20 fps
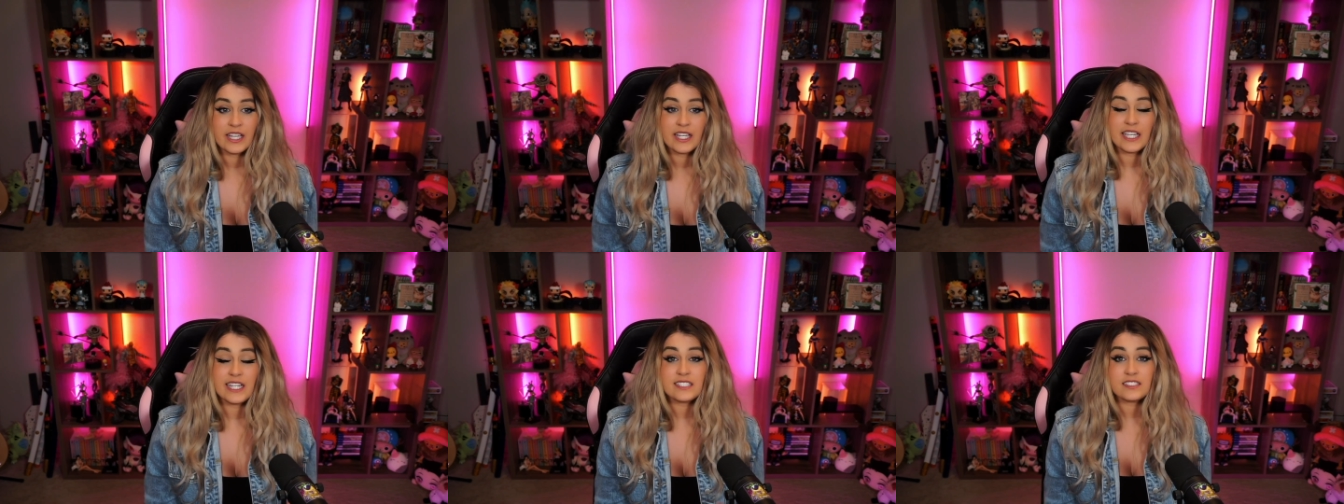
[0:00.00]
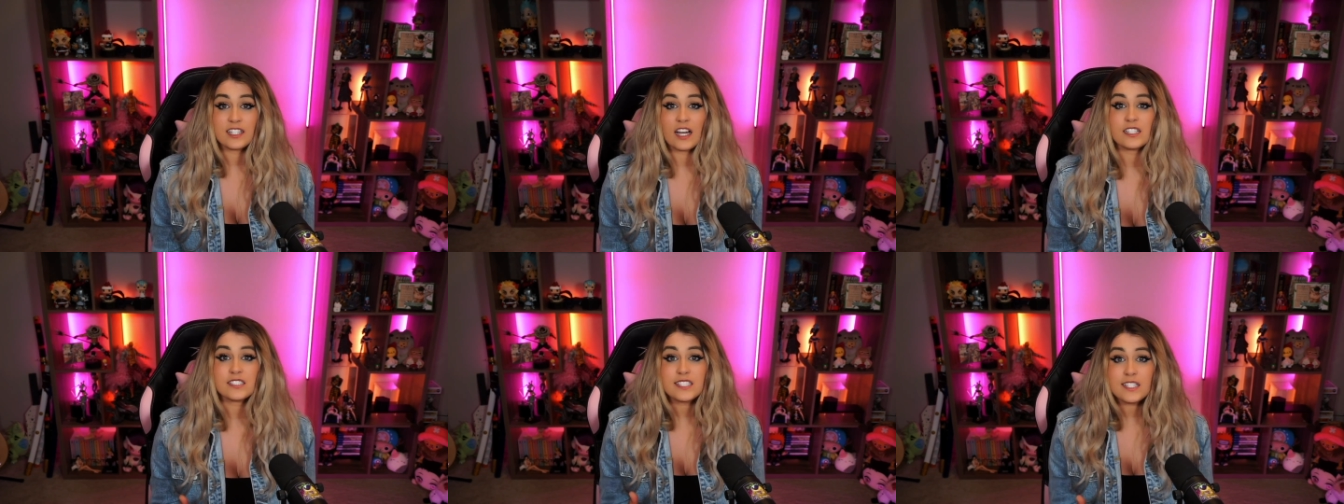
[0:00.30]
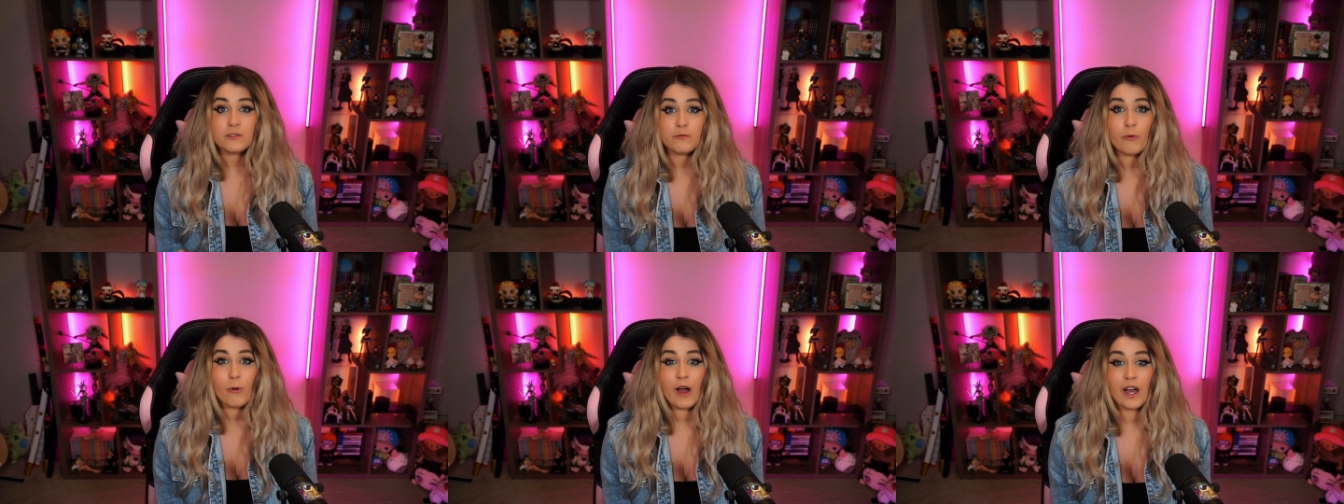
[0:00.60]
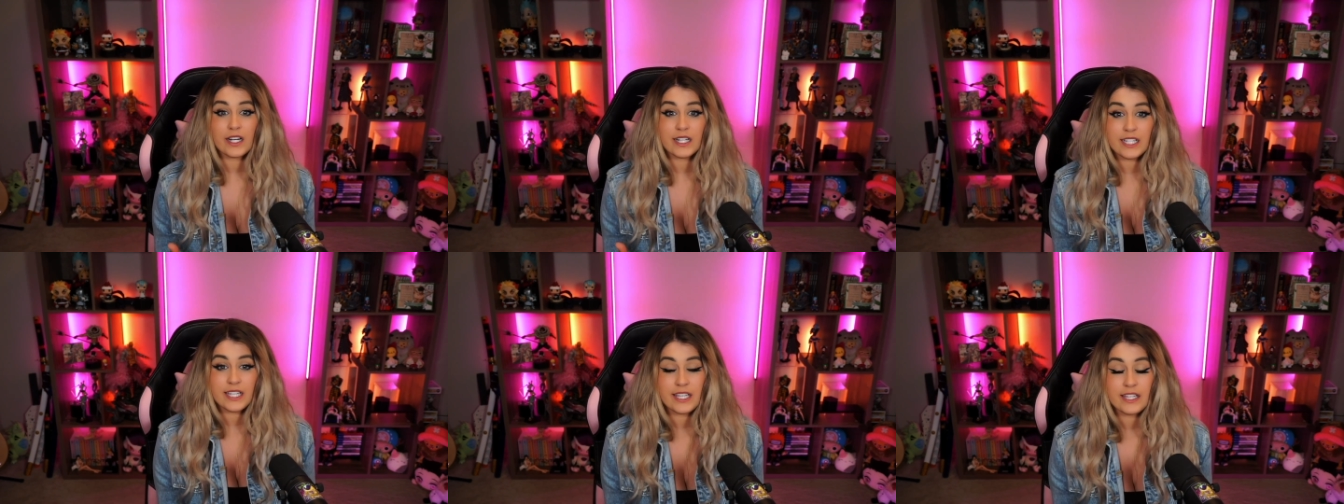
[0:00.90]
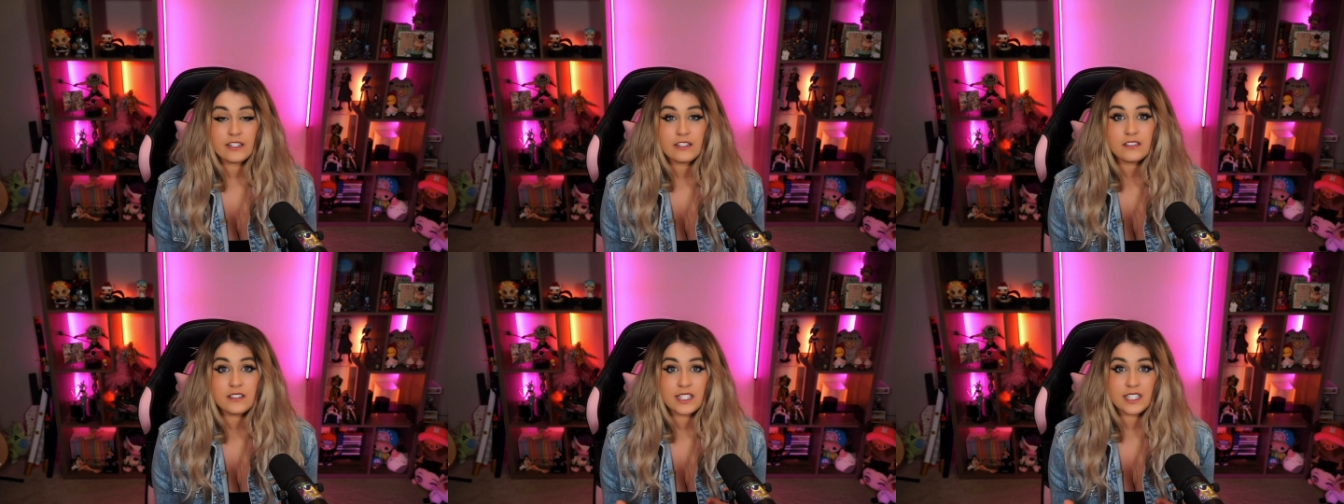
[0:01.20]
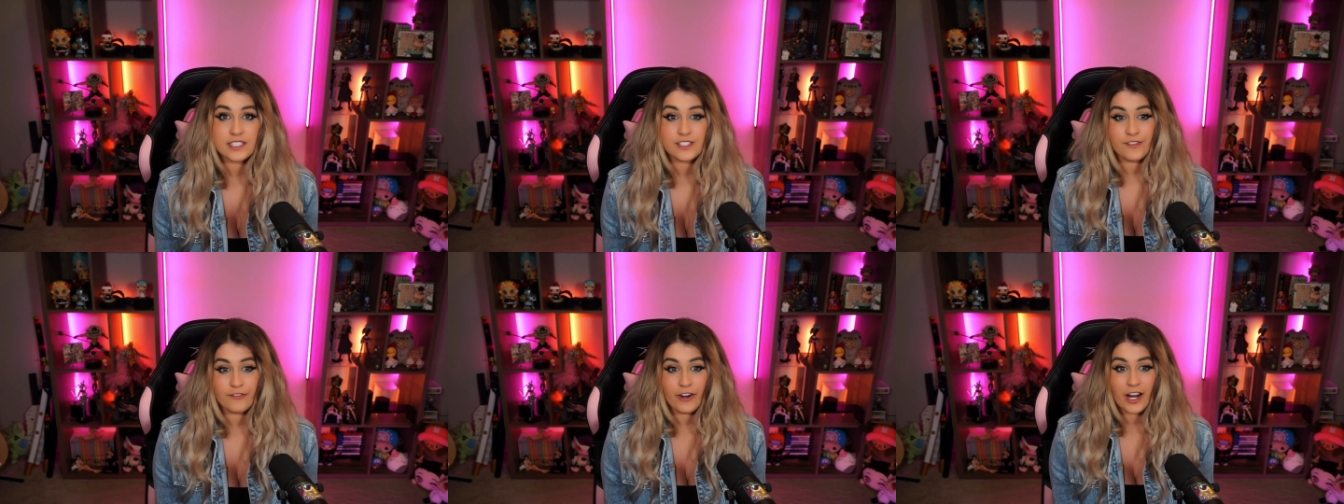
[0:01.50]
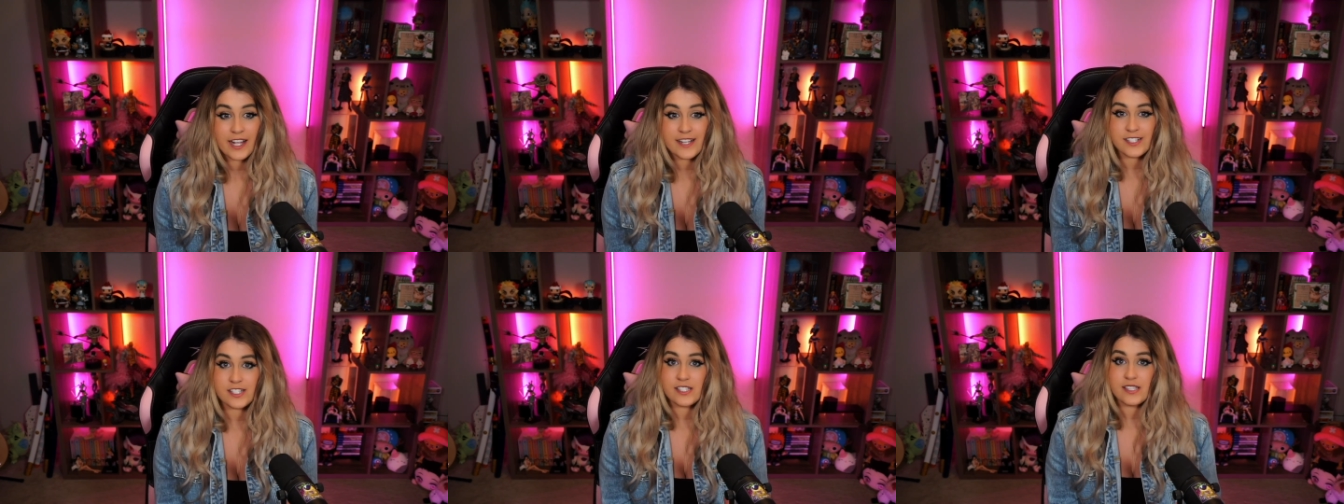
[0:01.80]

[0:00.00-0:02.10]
He doesn't want to kill his friend,